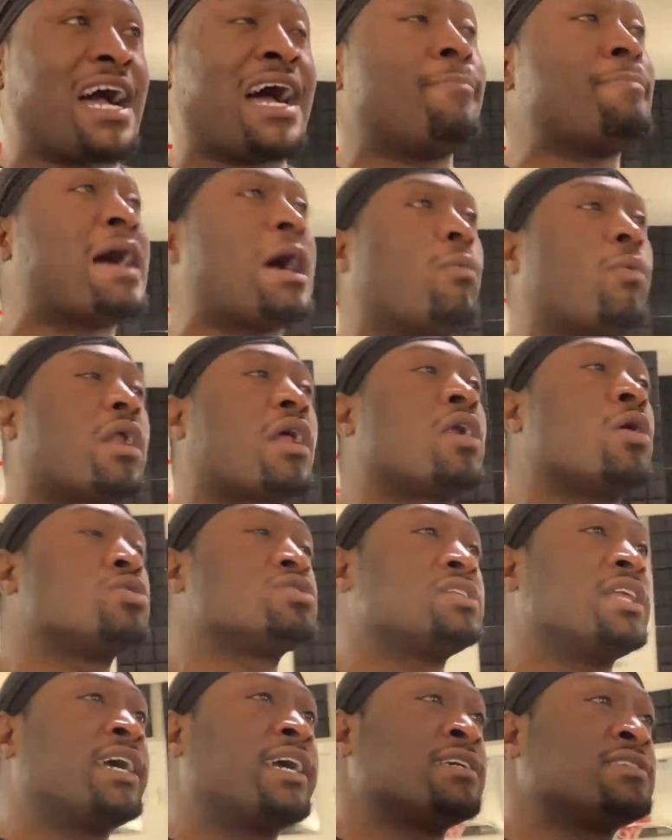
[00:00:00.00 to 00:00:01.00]
I'm not one of those
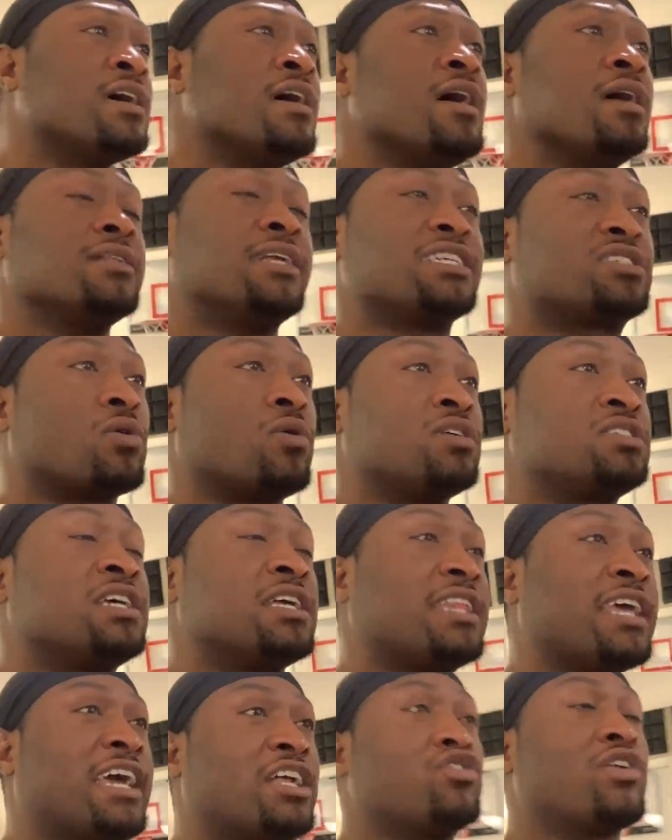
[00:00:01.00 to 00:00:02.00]
niggas that's gonna
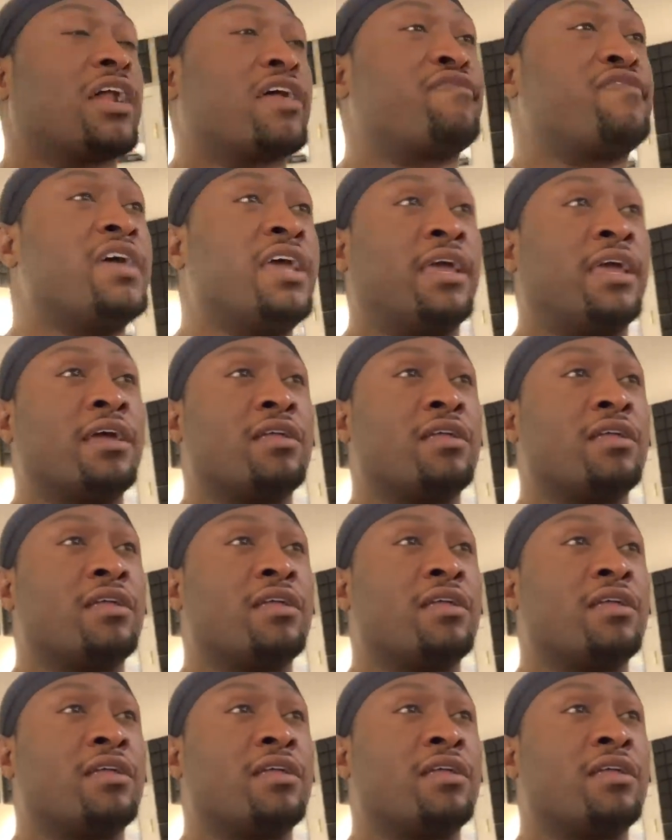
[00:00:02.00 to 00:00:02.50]
sit there and try to fake it.